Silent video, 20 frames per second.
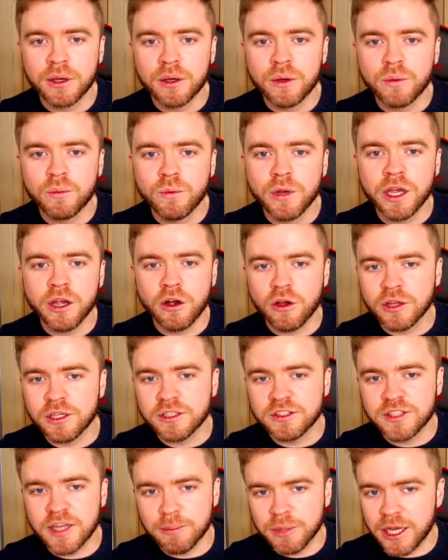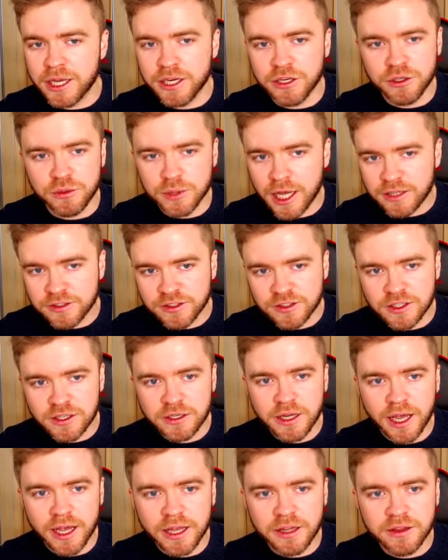We can call this template New
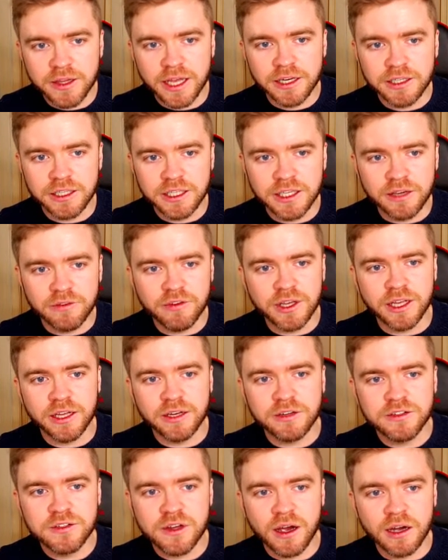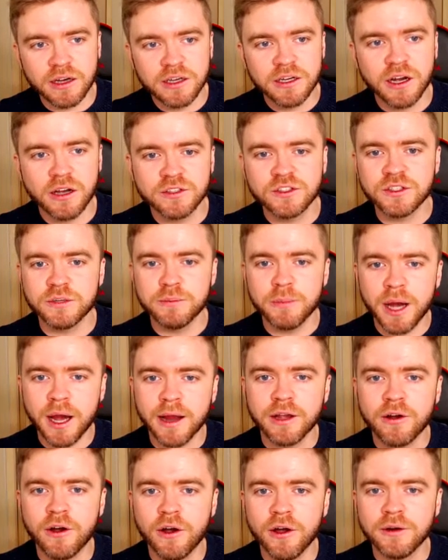Lesson and then give it a custom
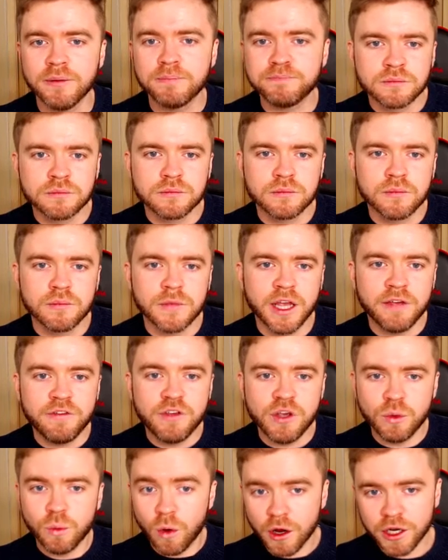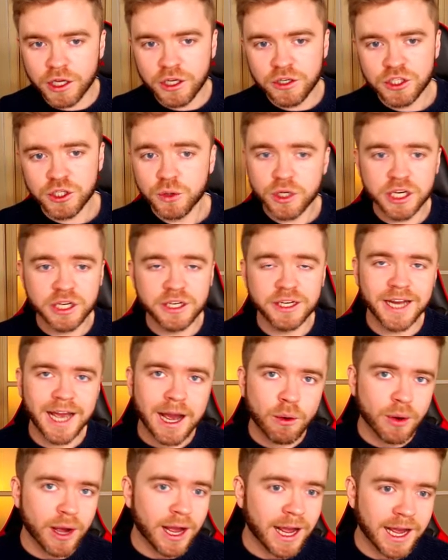icon. If you wanted, you could
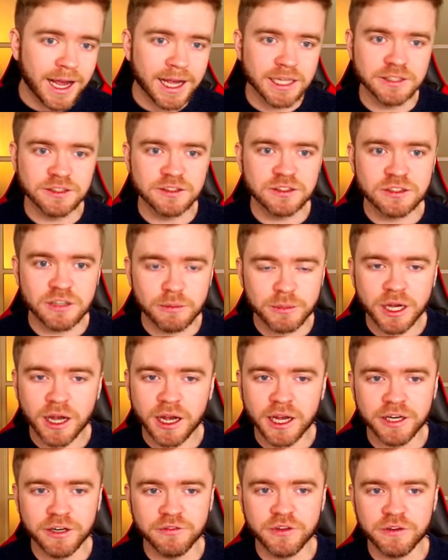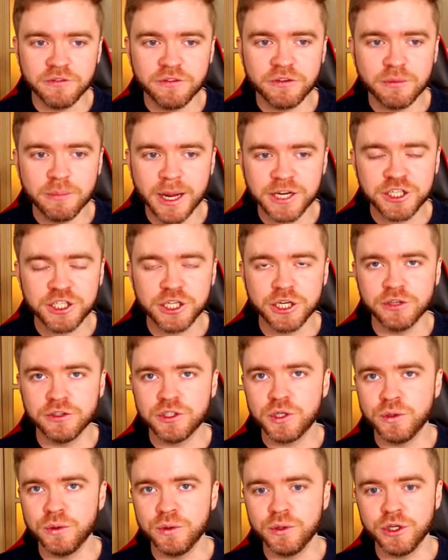now add some kind of information
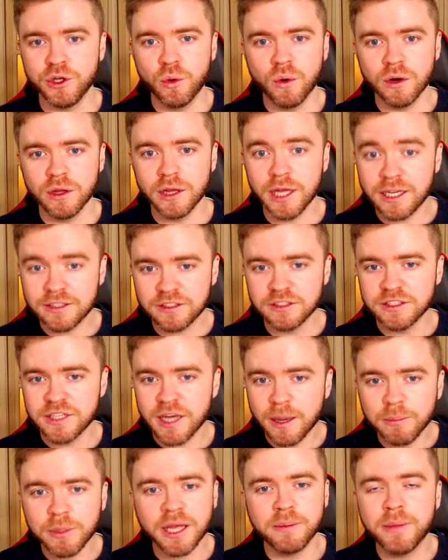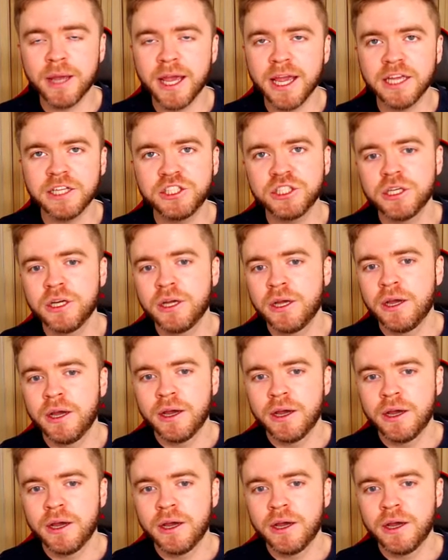to your lesson template page.